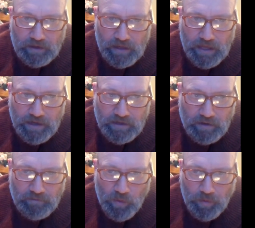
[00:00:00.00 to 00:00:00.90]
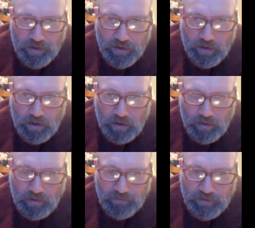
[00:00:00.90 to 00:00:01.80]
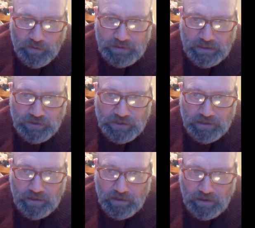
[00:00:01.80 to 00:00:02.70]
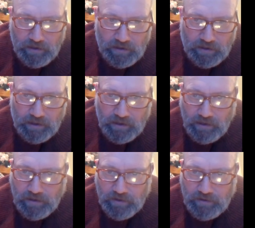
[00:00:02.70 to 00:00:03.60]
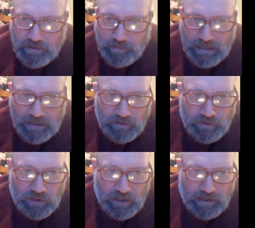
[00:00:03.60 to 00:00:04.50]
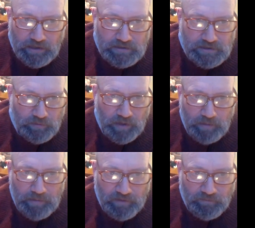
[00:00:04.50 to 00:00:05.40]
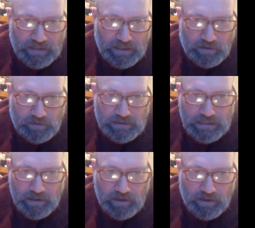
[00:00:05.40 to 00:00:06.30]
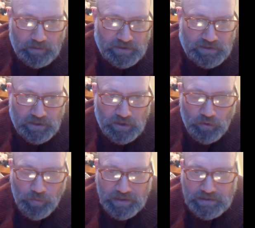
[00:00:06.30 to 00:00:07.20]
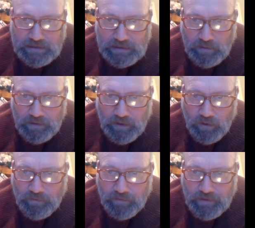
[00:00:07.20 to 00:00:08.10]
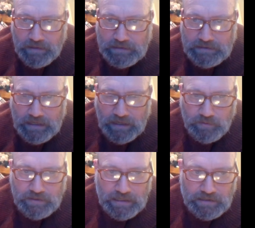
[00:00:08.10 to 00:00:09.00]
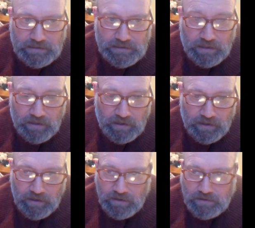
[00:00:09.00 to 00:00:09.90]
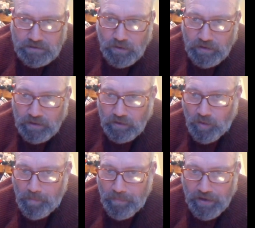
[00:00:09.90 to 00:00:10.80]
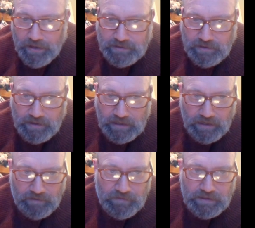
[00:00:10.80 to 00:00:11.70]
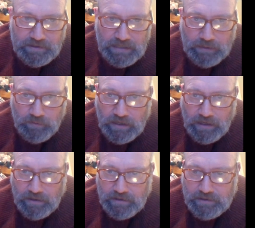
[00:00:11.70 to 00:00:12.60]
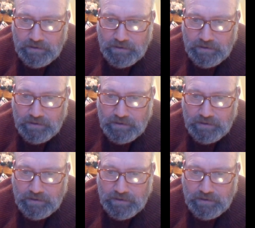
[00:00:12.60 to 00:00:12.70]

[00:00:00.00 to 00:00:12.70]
End of the winter review session. And there's some outtakes, recommended videos there. I'm just going to go really slowly over these outtakes so that you can pause on any of these outtakes.